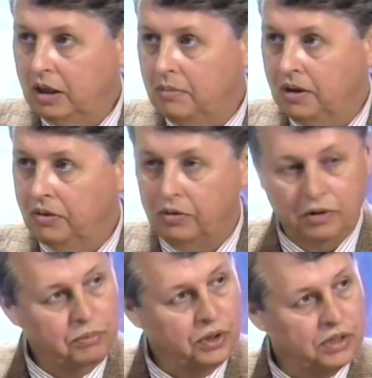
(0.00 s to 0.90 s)
come in through
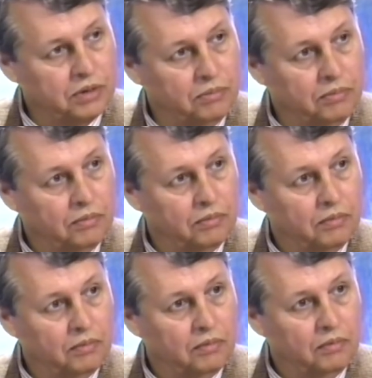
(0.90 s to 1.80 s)
the prism.
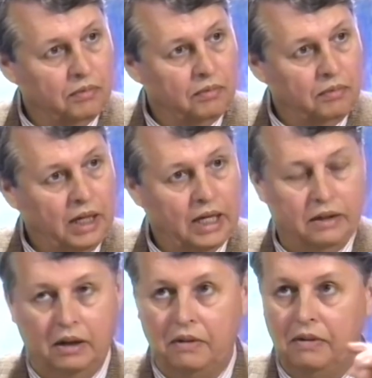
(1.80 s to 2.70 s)

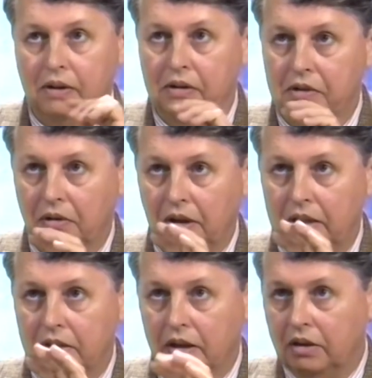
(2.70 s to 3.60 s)
And in the totally
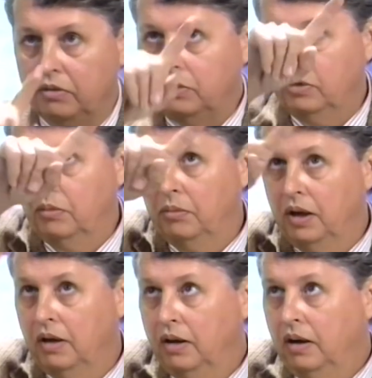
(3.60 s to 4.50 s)
darkened room,
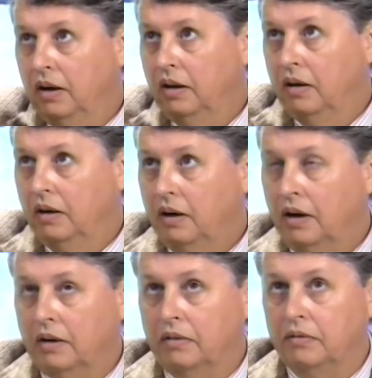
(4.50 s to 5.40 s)

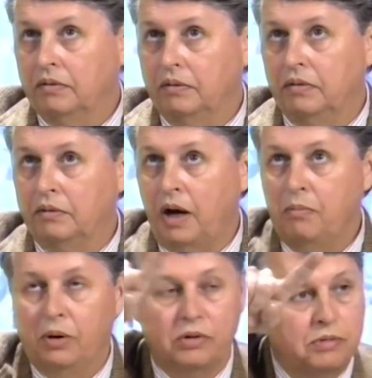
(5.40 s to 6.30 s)
a
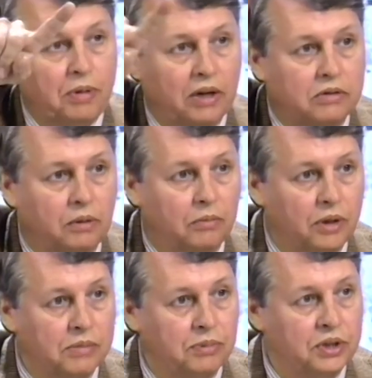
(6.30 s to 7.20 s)
rainbow spectrum
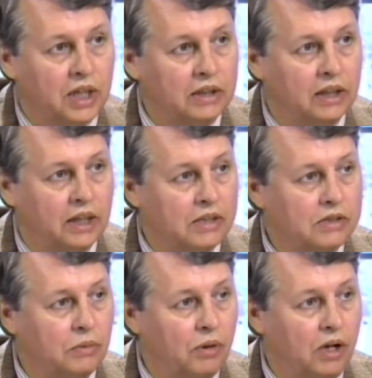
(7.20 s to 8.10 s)
was projected
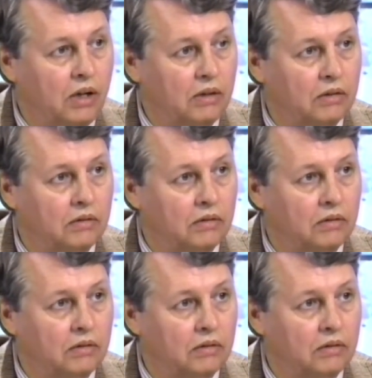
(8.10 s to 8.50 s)
against the wall.